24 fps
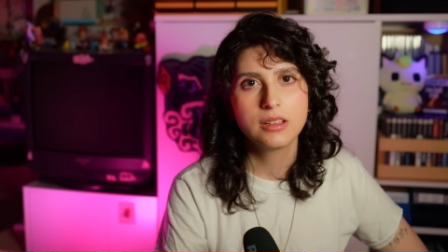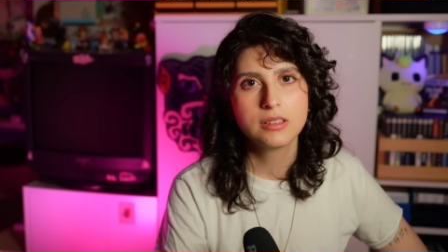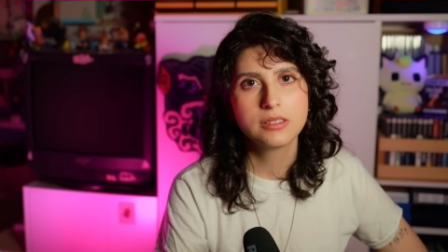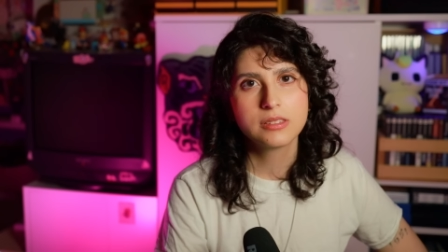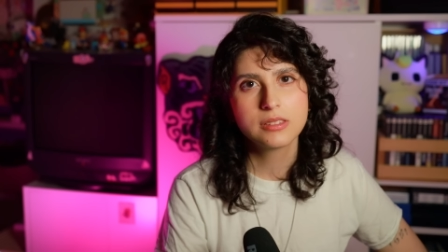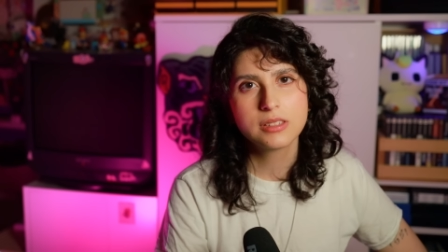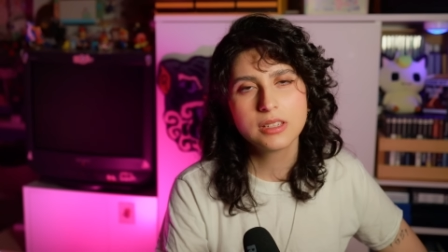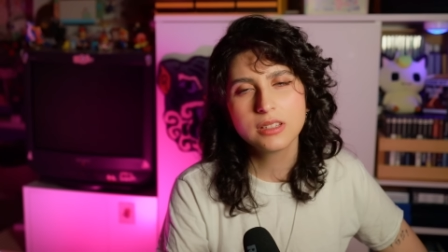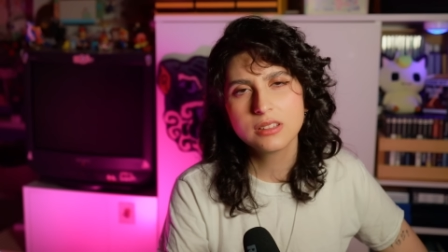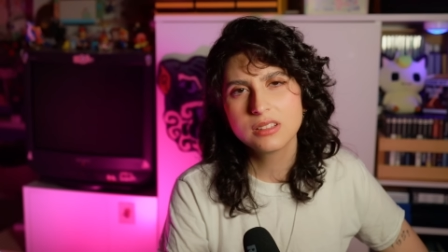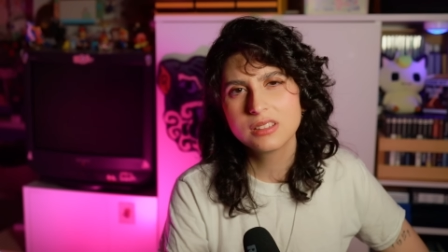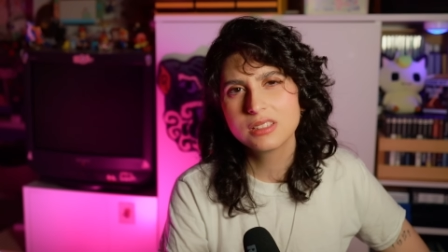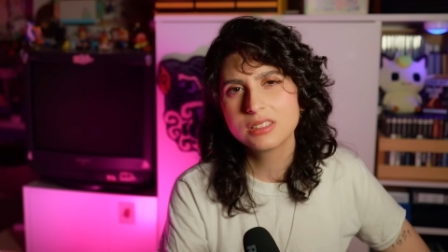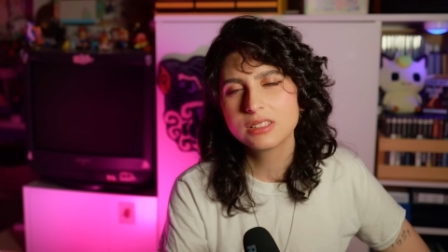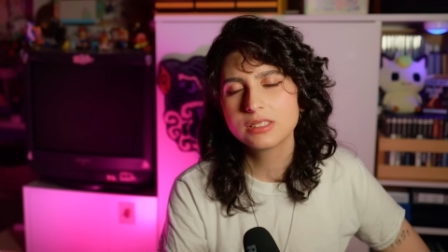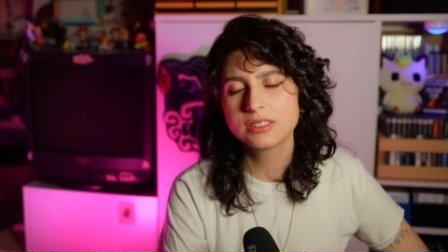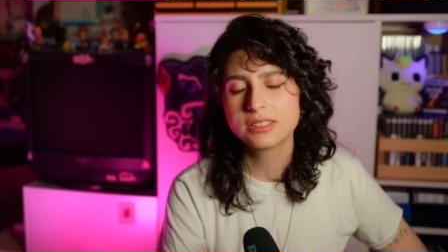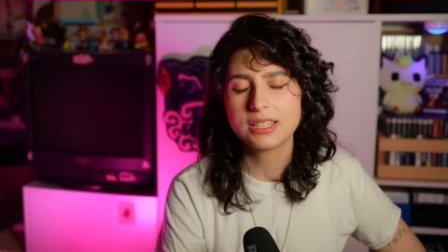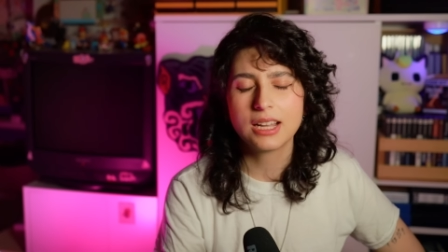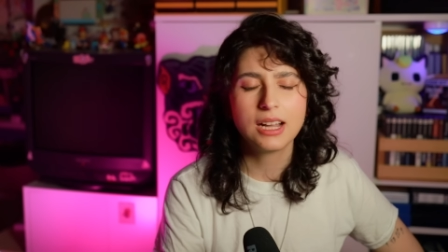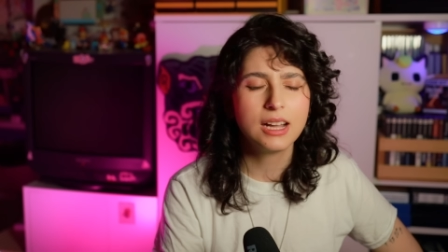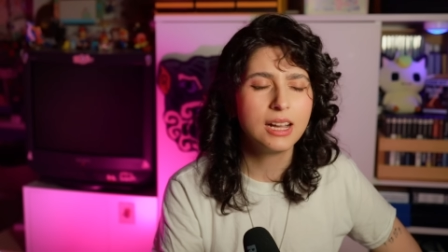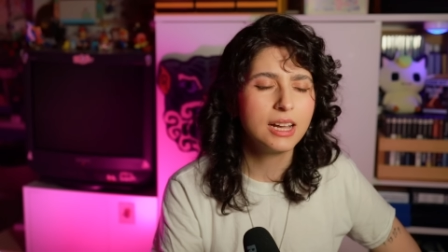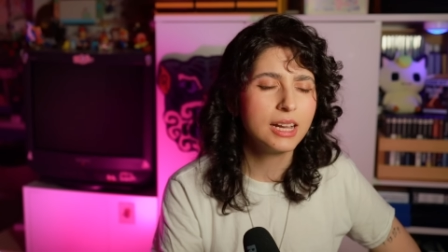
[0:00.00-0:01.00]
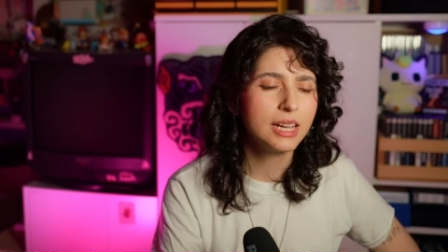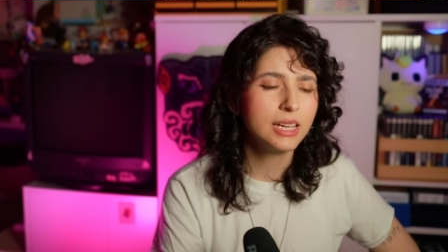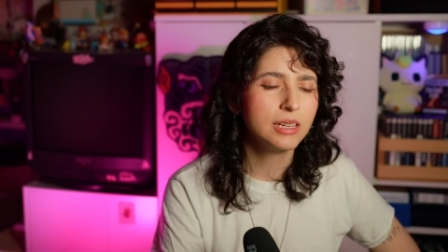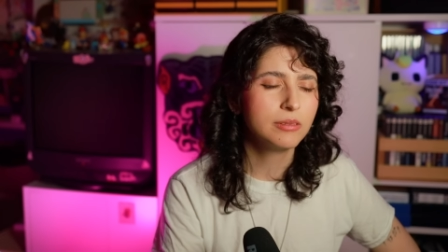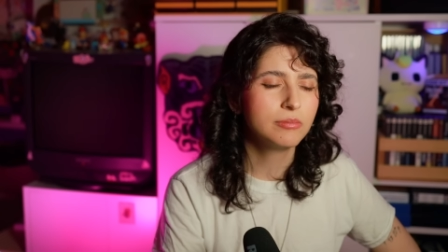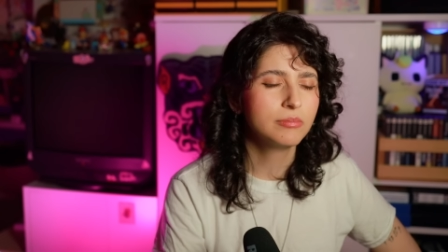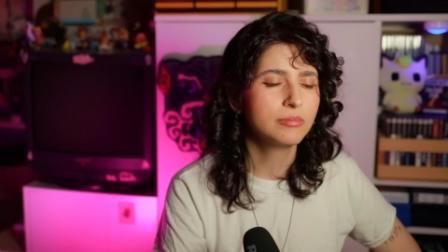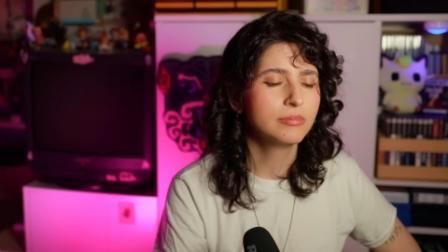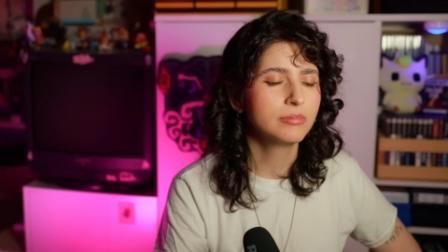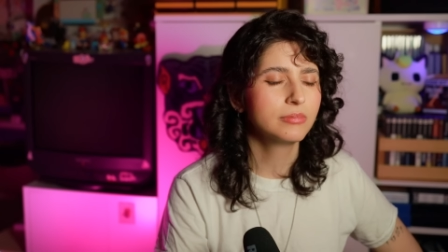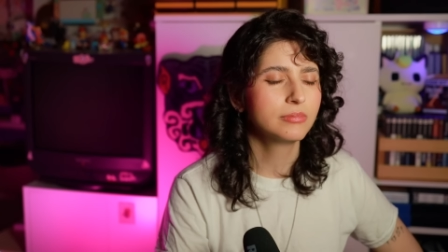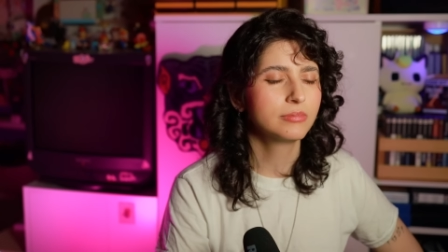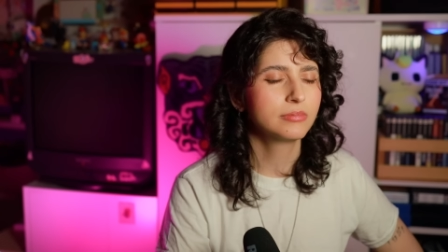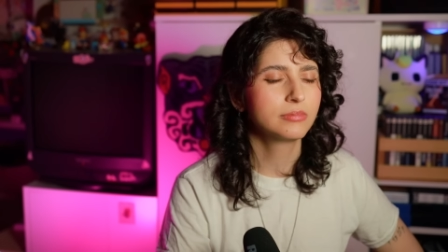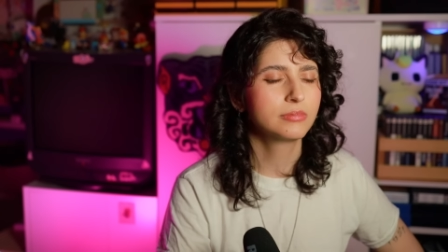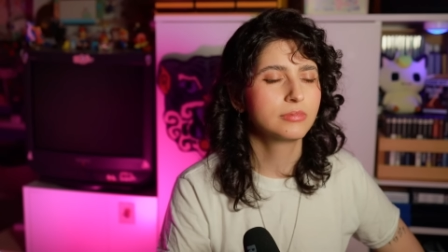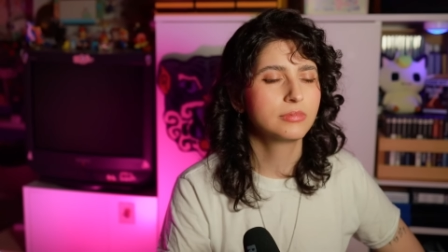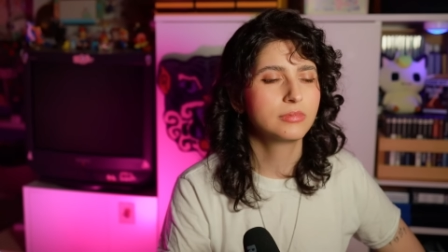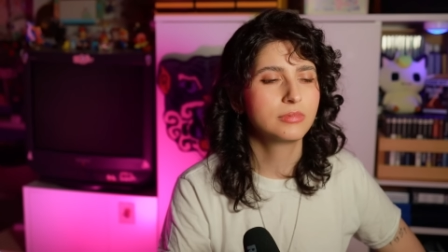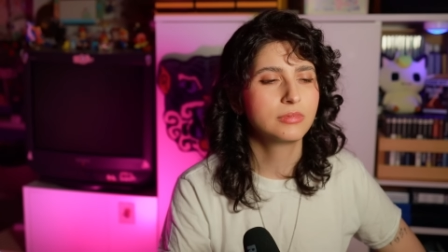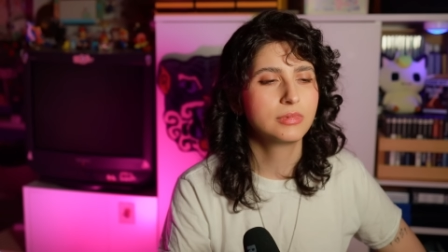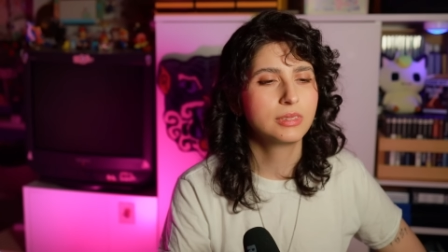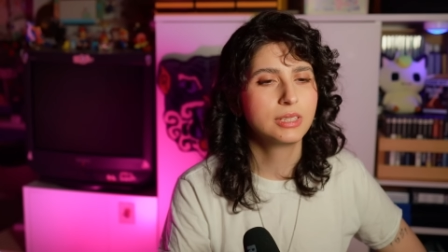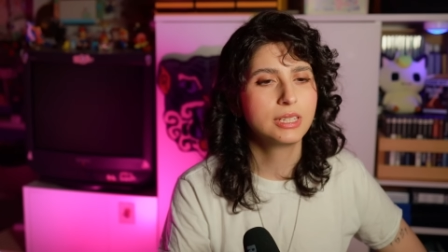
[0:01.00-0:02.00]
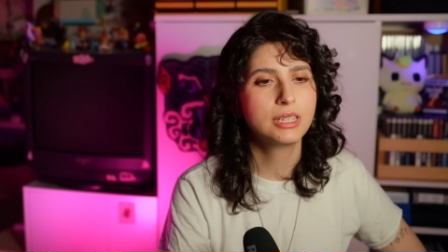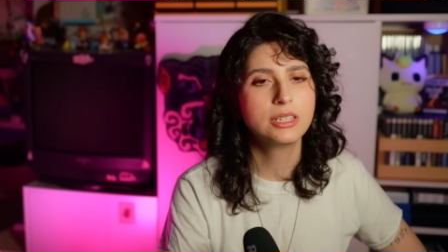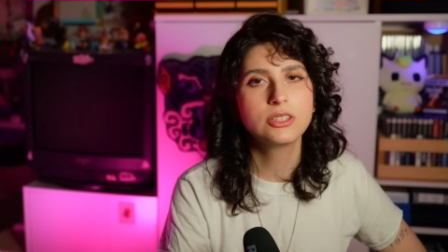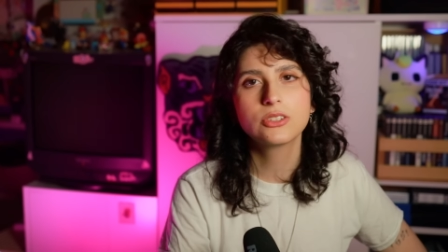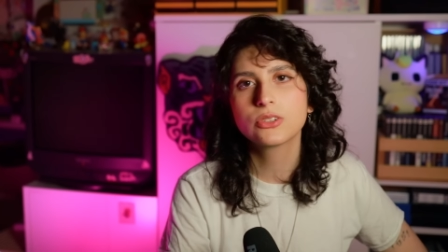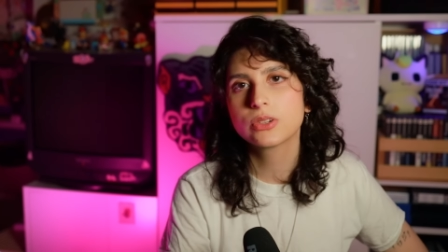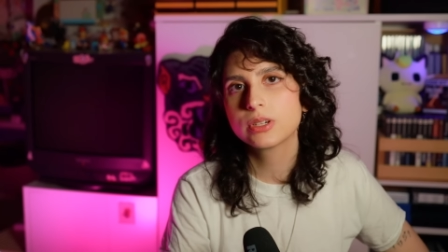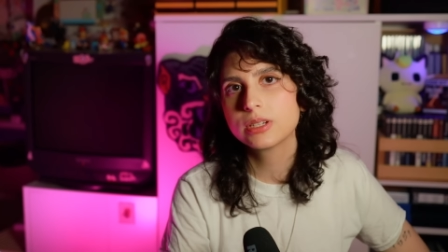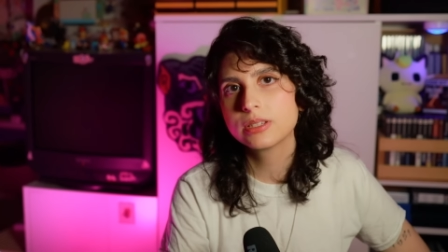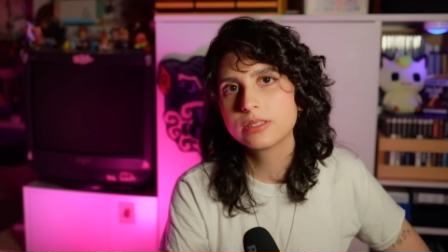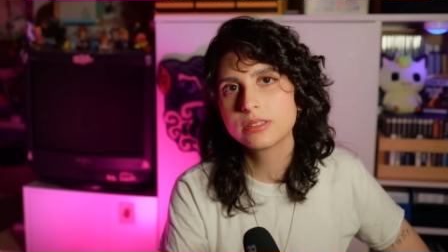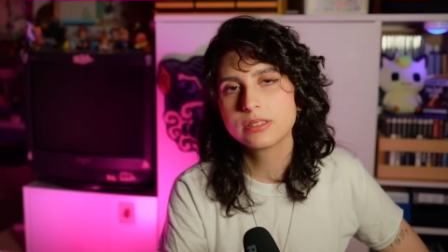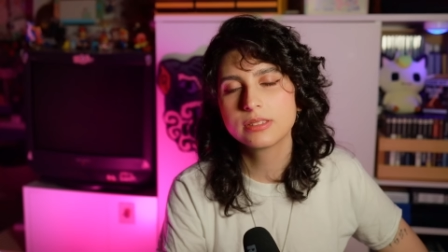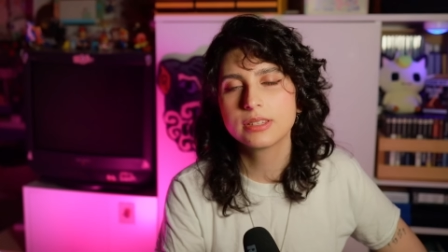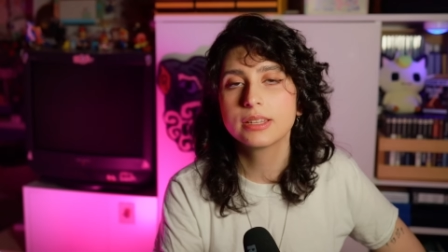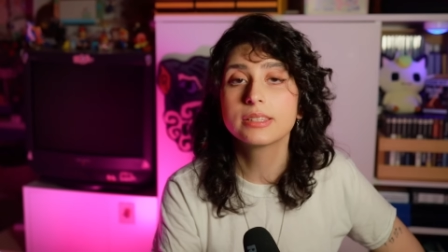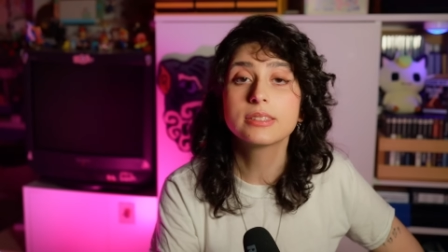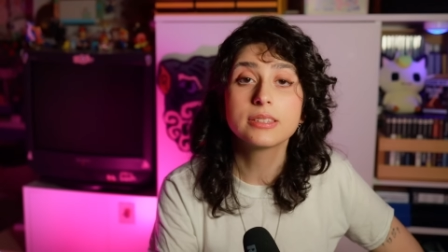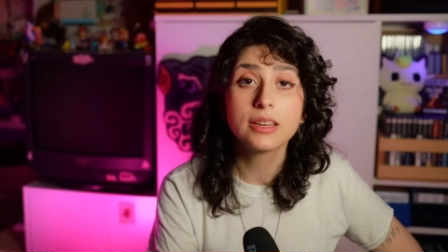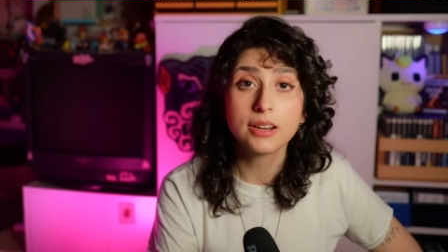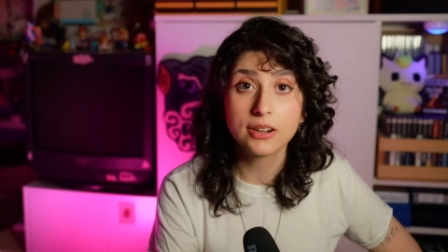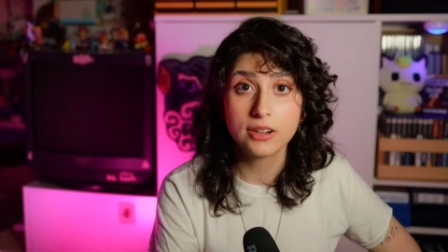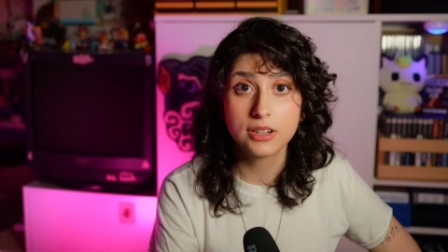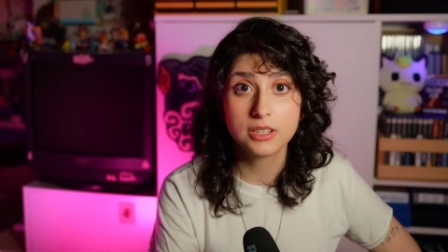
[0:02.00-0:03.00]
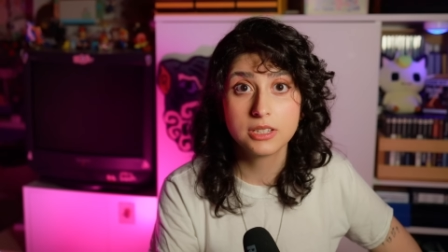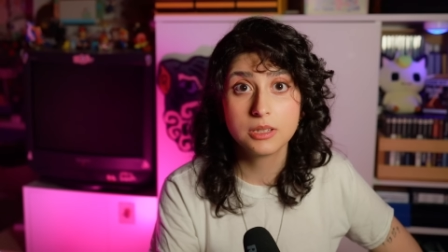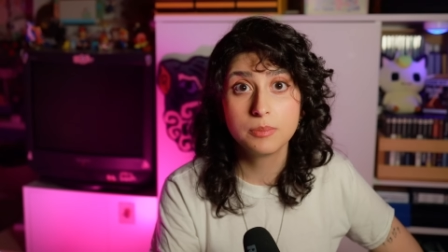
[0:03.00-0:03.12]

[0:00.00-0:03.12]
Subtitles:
skills, time, interests, etc.